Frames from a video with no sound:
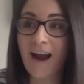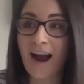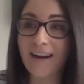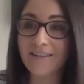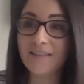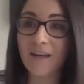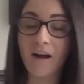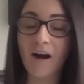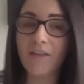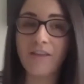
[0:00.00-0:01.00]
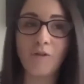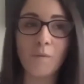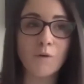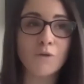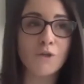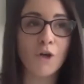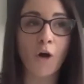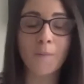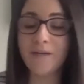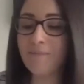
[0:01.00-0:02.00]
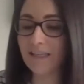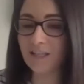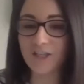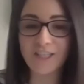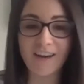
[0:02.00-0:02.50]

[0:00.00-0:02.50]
And I think the most common messages